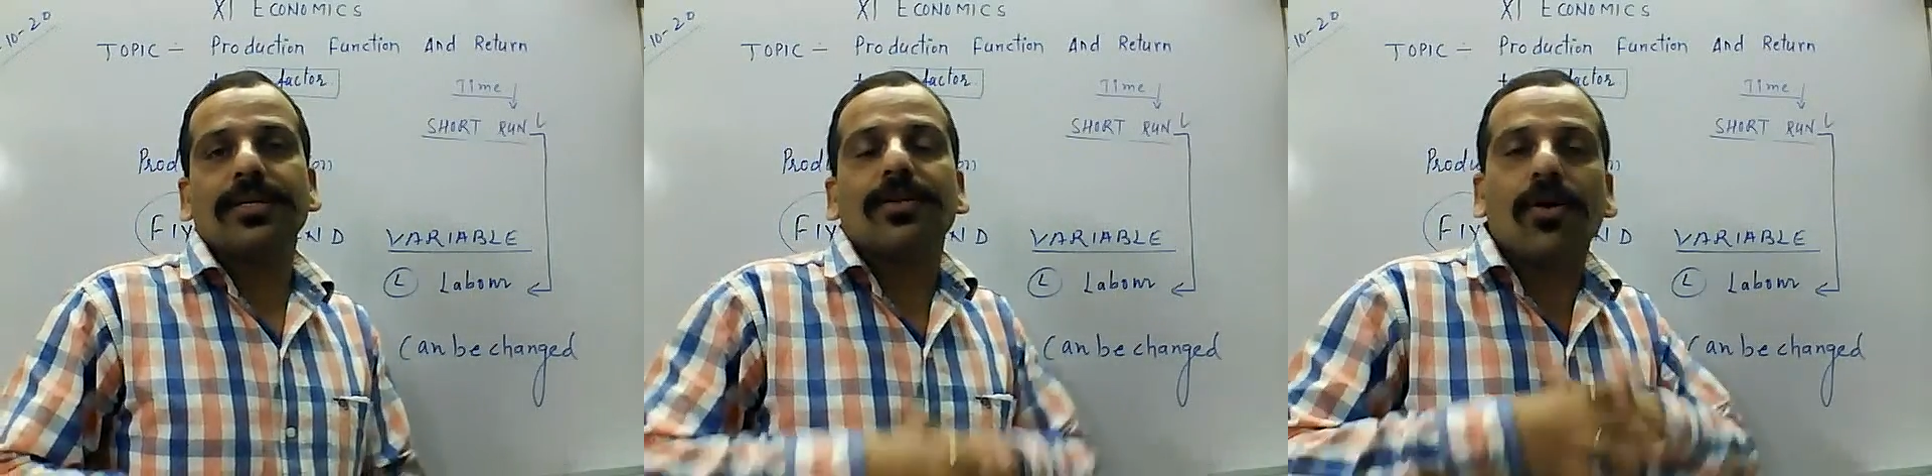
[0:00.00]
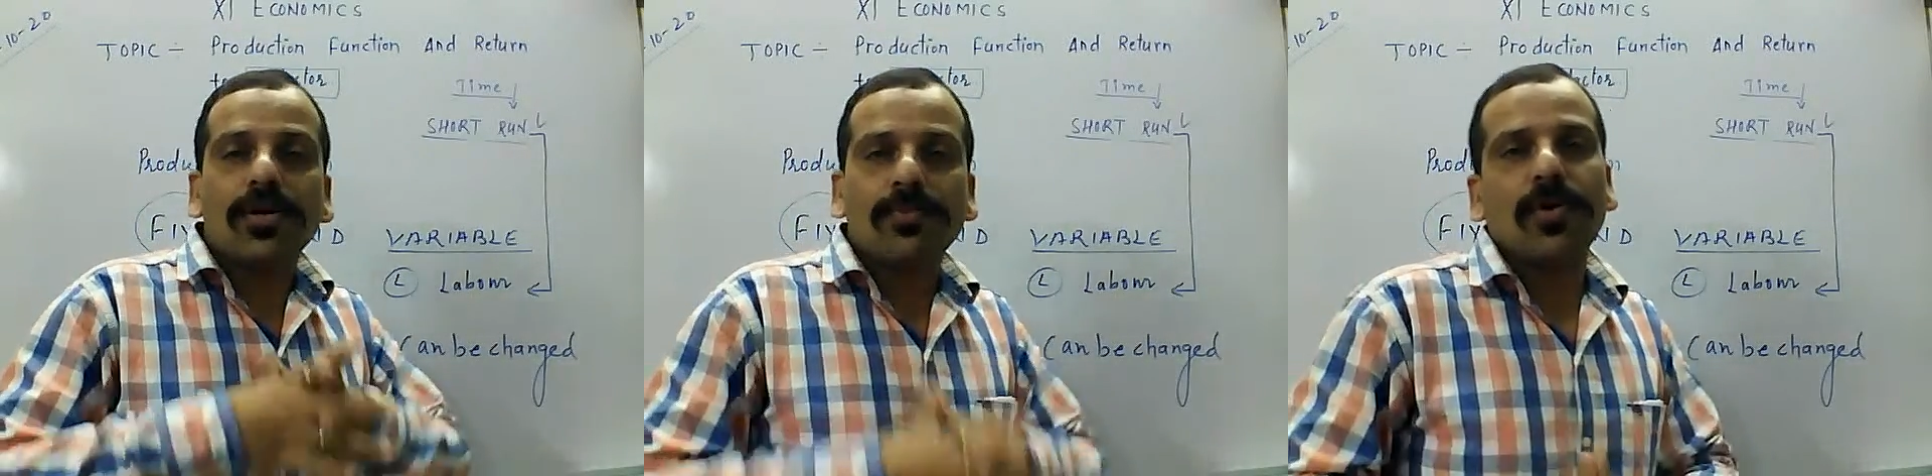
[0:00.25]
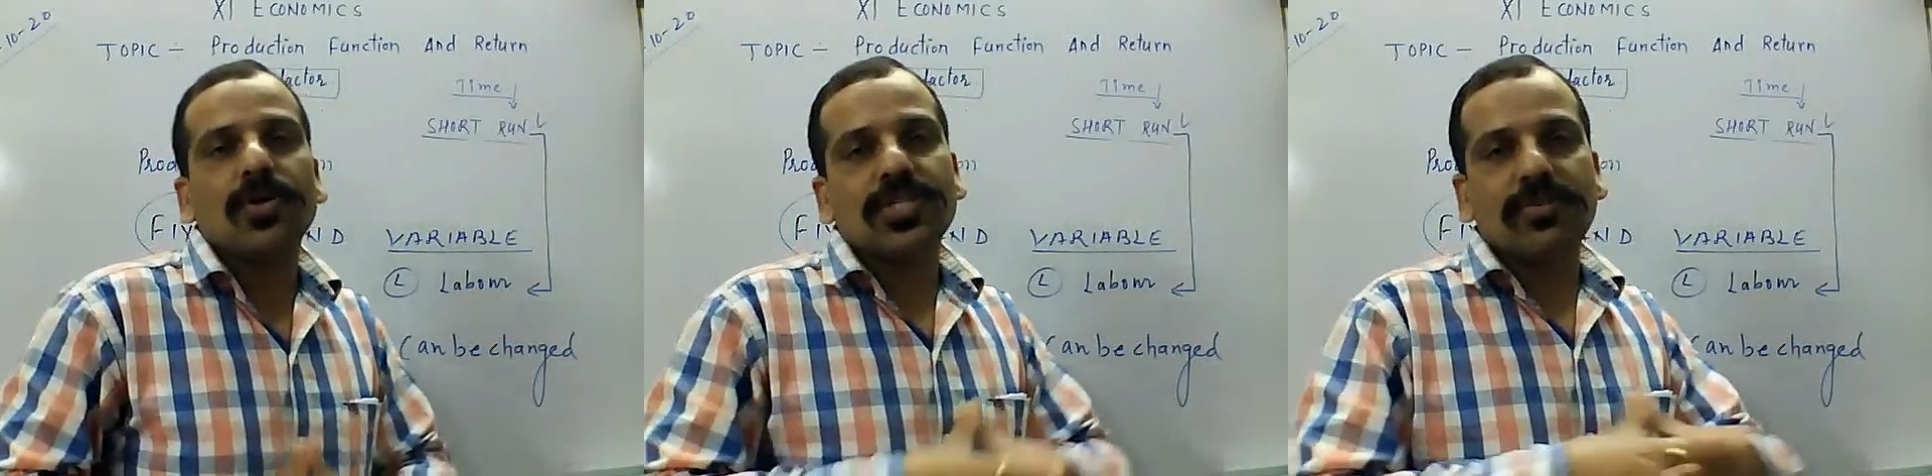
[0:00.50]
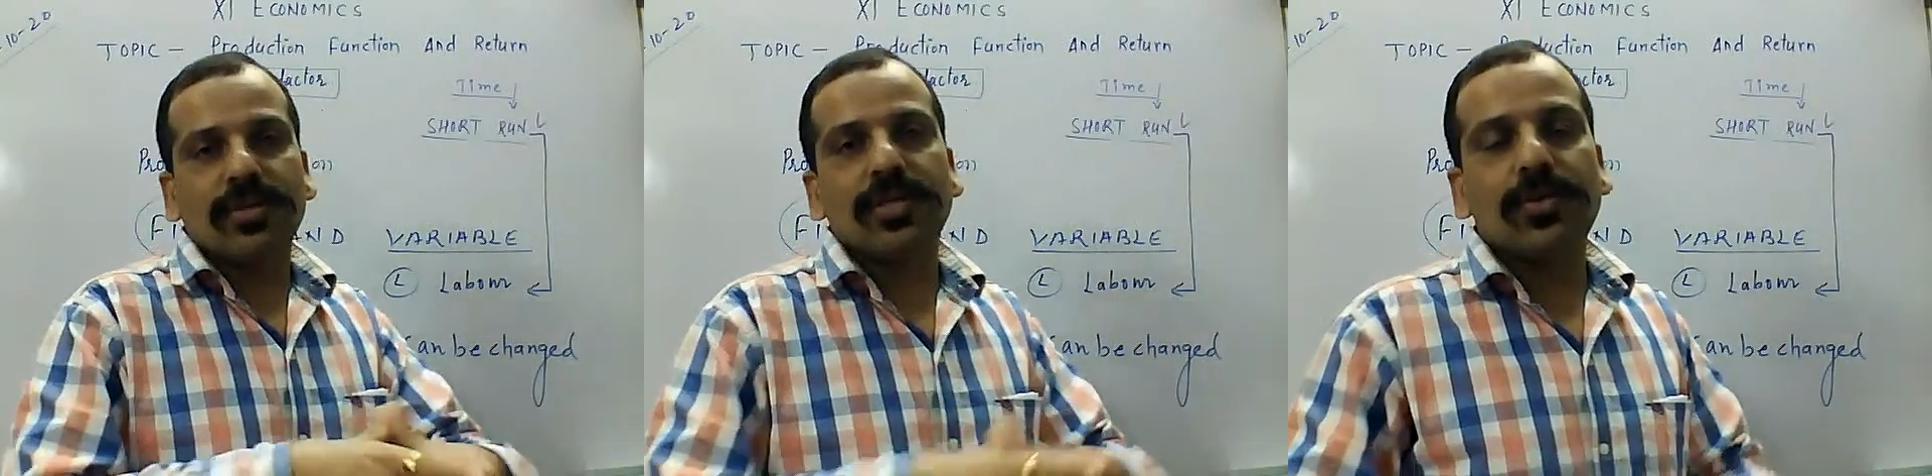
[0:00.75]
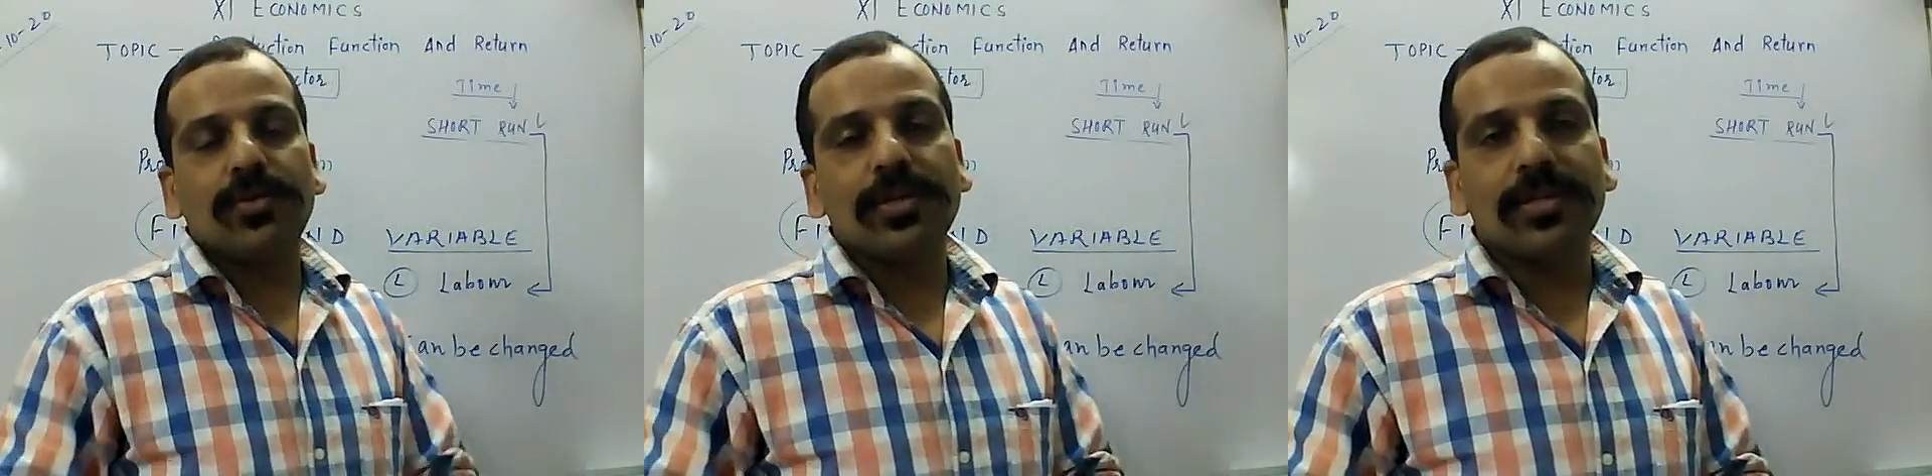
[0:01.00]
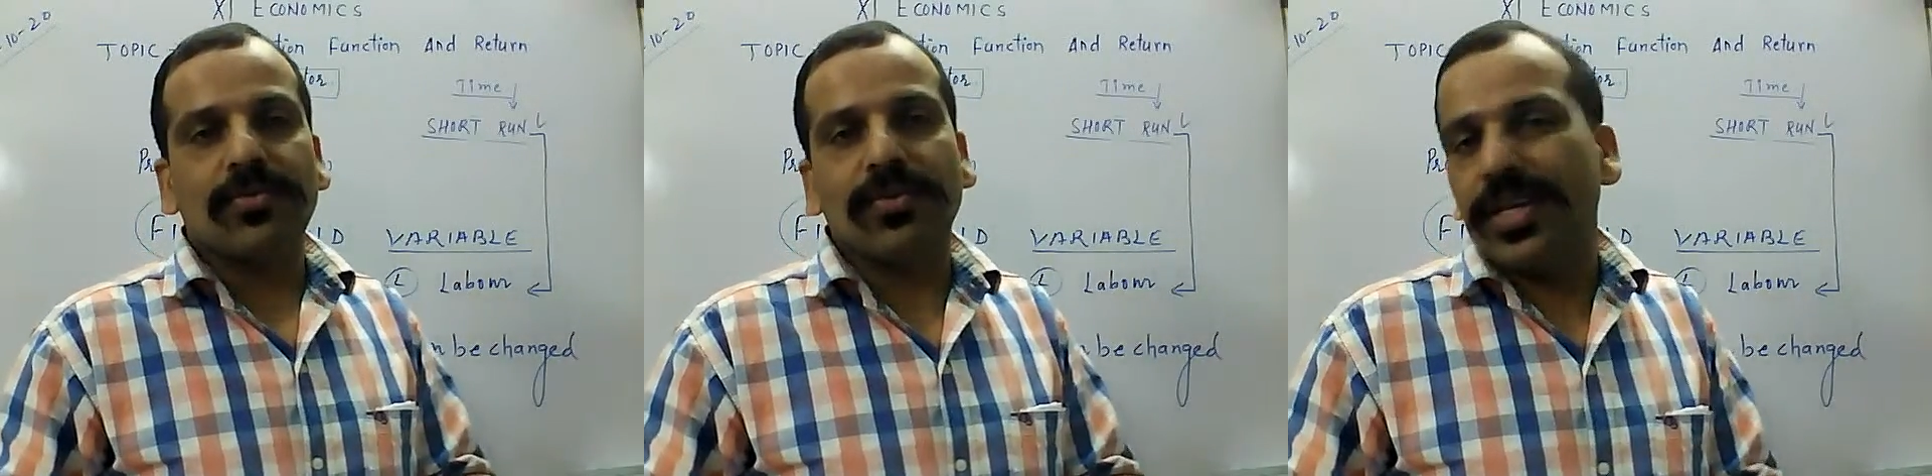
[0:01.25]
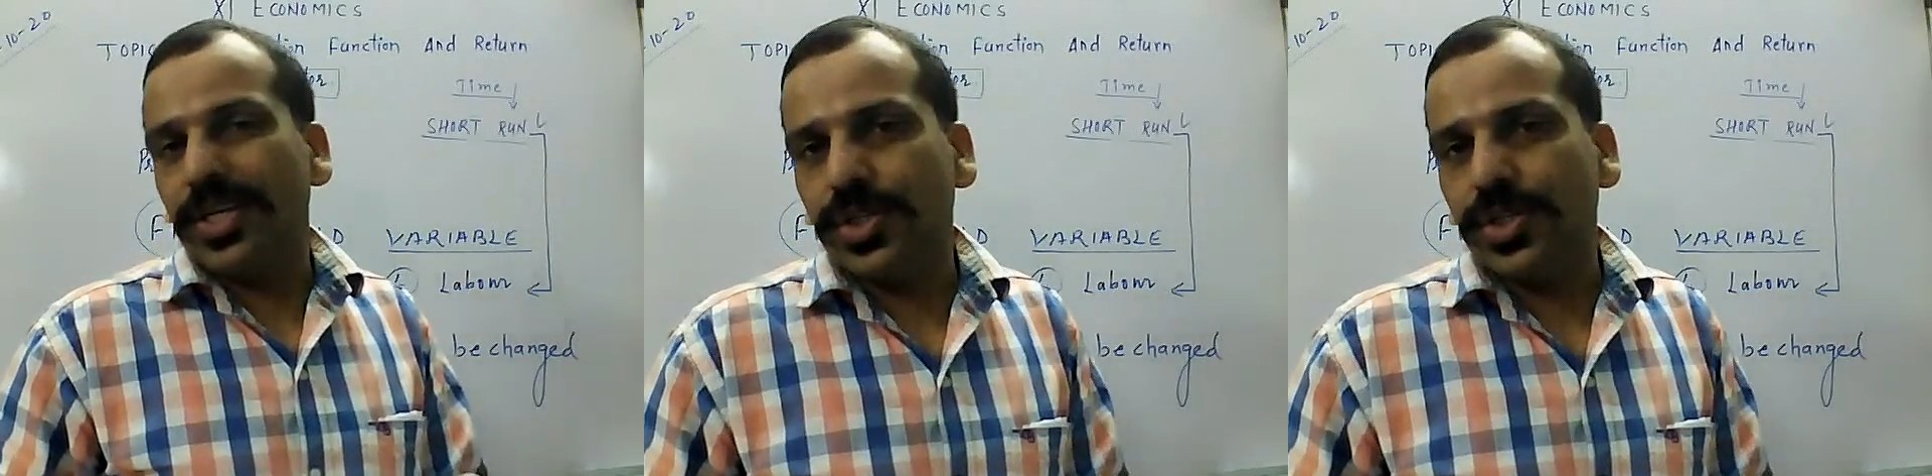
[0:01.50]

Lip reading: not possible during the very